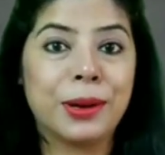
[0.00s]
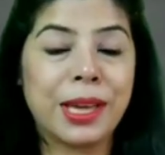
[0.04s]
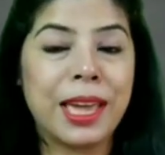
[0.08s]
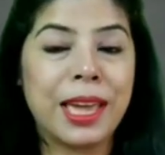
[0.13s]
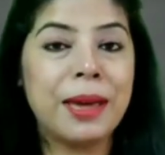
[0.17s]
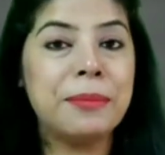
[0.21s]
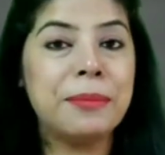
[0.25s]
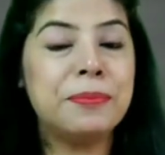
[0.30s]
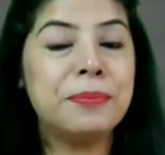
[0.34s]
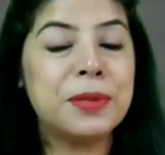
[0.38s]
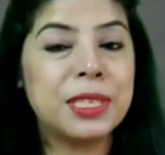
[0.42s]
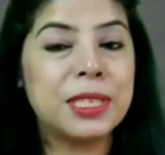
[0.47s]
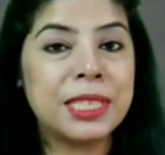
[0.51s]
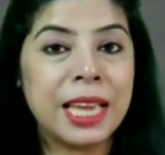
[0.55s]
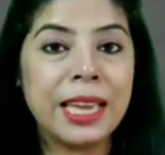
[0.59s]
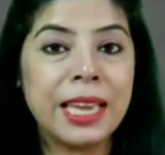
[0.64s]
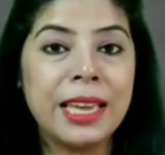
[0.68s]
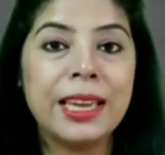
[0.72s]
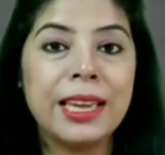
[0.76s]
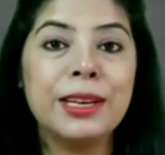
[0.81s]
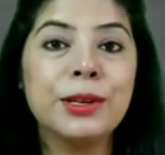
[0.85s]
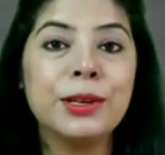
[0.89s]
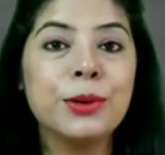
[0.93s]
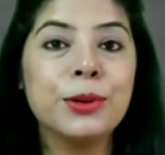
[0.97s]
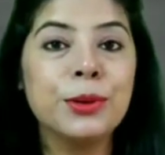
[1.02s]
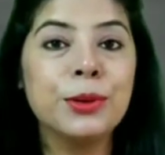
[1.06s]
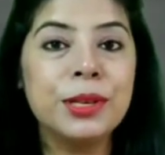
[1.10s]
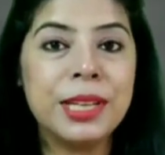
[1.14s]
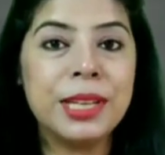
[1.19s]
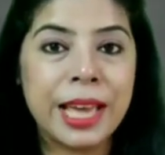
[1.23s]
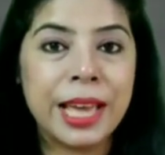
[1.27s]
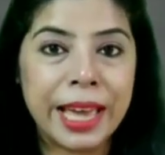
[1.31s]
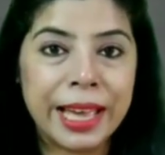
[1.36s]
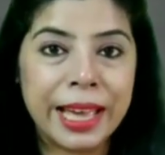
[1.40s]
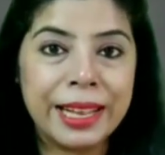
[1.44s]
Okay, stay in
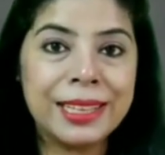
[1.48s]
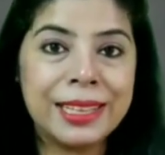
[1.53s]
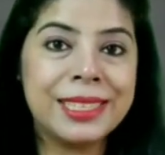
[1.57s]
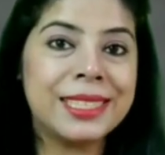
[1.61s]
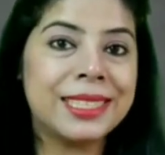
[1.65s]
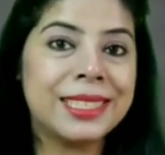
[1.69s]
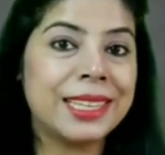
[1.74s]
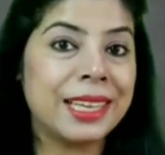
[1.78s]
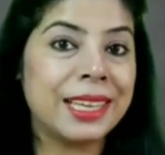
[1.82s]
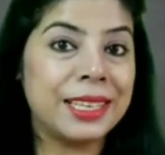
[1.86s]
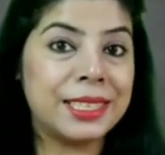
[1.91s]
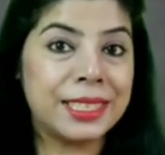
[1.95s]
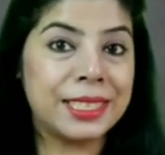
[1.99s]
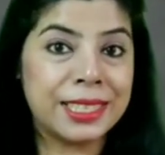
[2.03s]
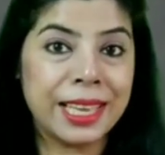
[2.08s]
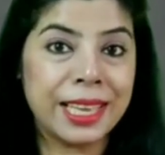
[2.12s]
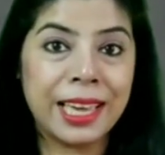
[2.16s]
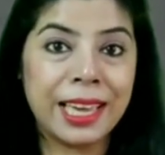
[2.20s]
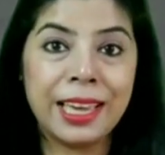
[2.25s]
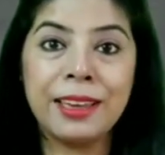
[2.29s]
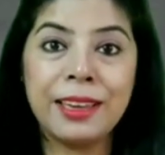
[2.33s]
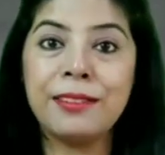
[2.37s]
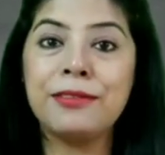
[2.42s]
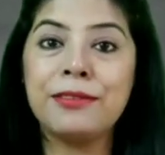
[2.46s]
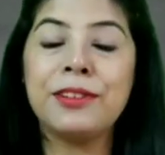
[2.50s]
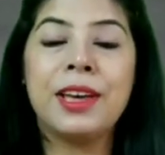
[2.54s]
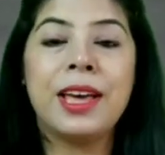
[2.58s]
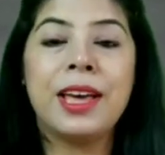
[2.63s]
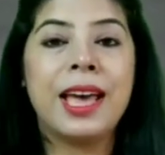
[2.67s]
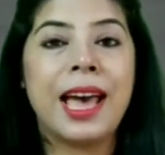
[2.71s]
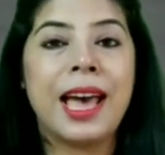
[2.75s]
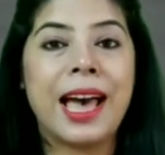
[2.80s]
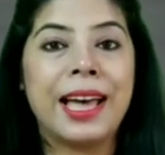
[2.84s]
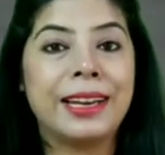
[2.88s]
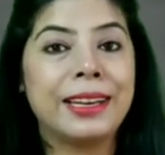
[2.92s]
good health, stay safe
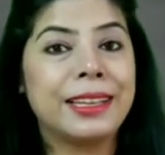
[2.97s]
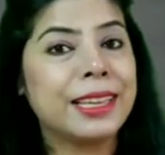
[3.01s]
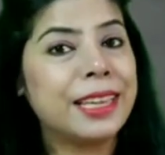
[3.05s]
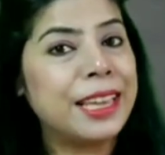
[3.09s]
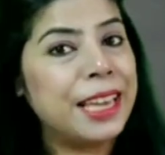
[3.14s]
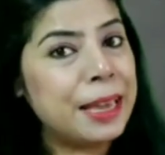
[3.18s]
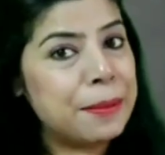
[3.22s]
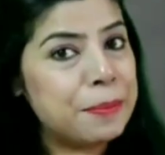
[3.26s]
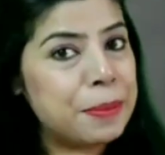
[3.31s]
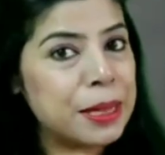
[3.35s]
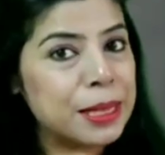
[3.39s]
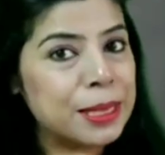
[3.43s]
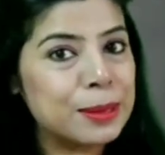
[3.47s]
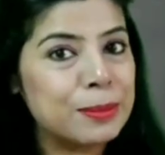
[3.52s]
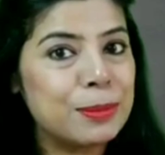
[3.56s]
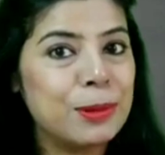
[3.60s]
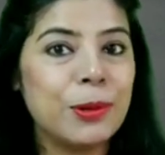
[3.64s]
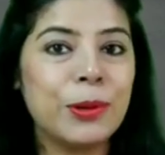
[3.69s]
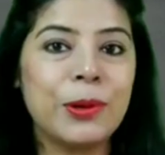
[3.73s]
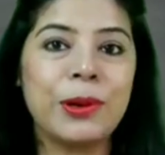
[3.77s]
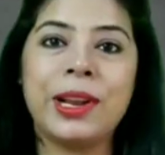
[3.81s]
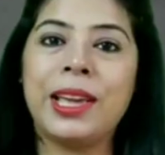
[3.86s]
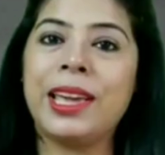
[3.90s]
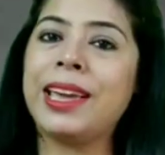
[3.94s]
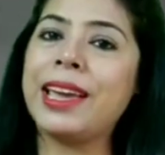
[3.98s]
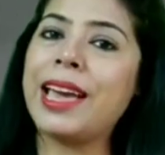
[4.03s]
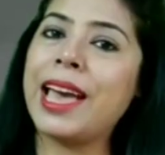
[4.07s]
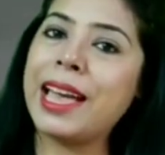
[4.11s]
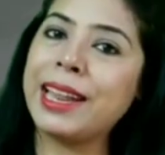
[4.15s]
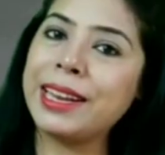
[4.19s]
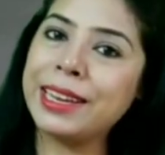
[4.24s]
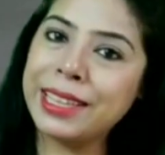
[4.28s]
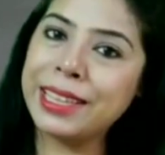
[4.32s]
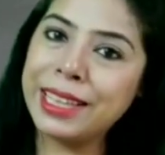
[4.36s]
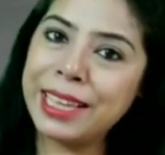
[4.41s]
and keep
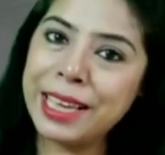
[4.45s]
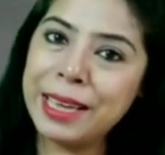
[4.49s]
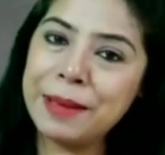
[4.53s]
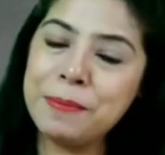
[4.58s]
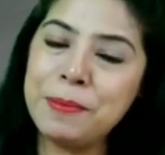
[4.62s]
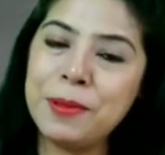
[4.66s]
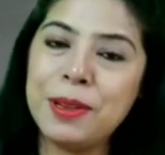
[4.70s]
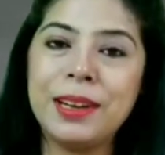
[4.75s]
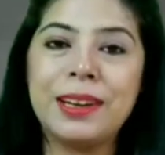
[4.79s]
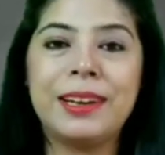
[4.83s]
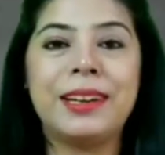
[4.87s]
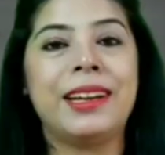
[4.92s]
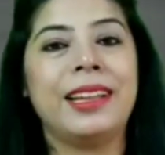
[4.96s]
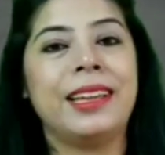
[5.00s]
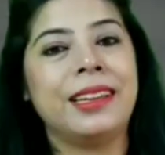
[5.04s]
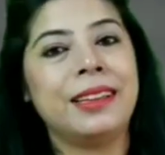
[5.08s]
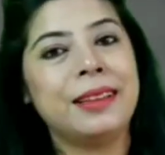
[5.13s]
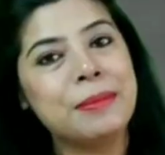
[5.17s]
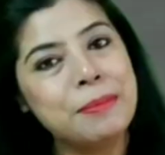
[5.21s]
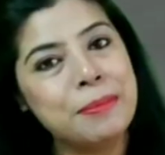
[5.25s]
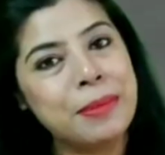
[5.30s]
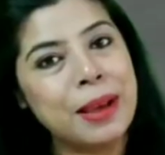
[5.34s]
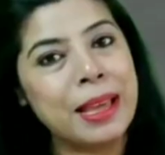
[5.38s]
exploring and keep learning.